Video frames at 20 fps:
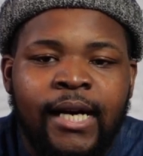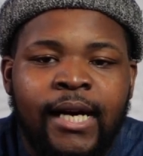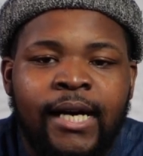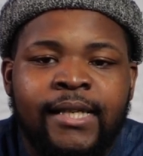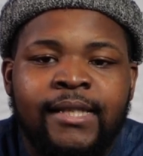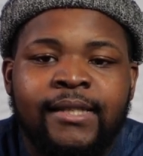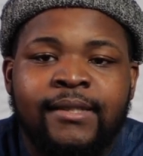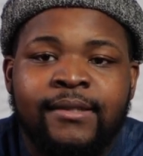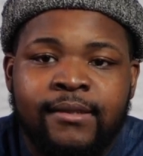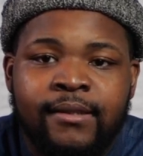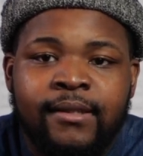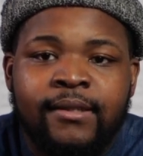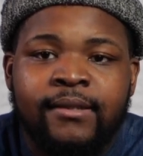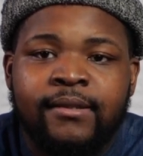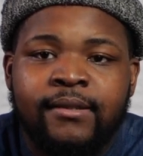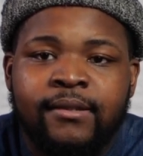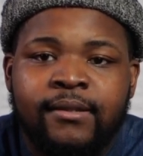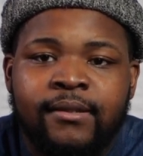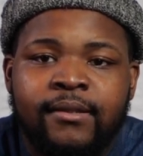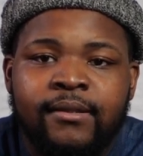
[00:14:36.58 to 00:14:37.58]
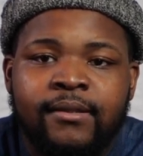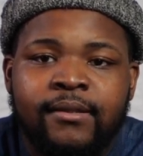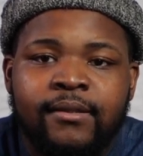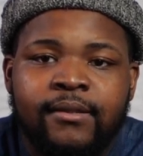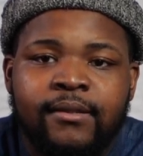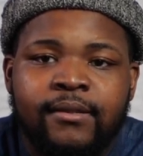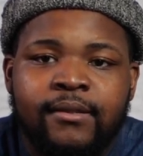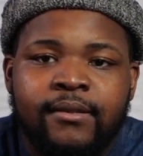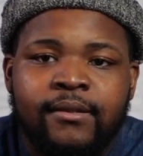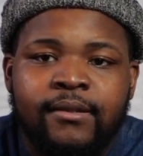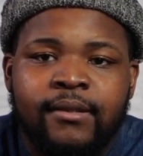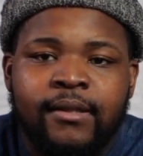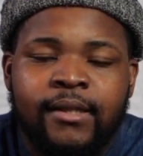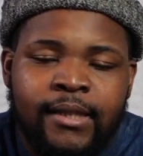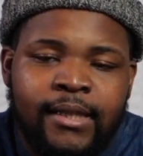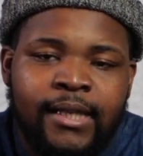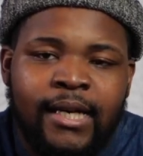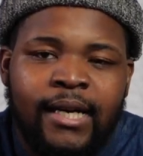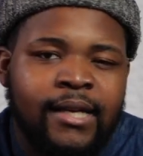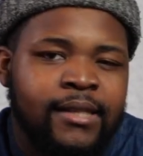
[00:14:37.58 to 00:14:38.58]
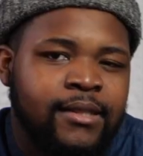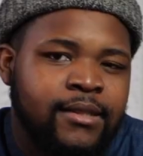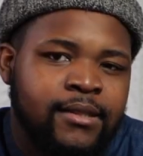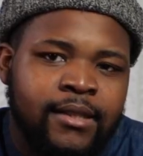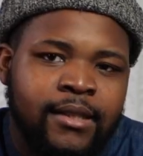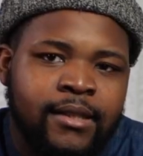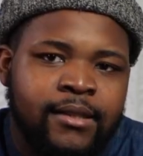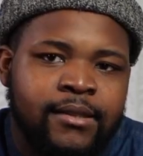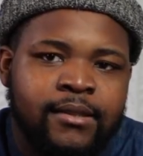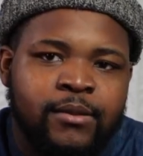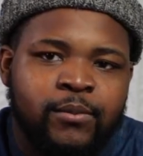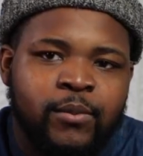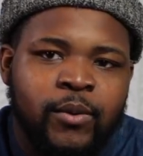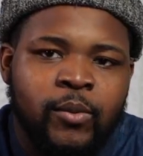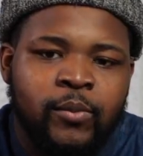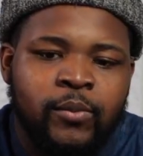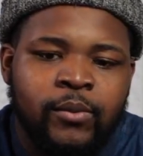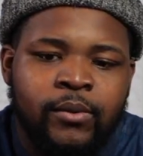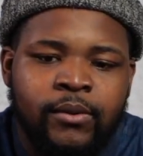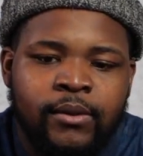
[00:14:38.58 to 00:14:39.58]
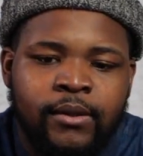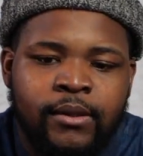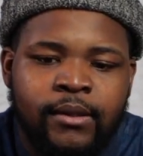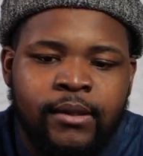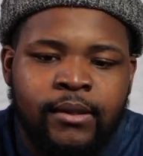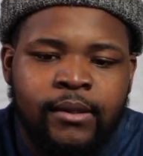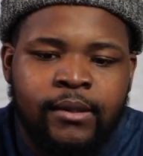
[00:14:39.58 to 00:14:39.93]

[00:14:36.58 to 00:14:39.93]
God exists and God changes people.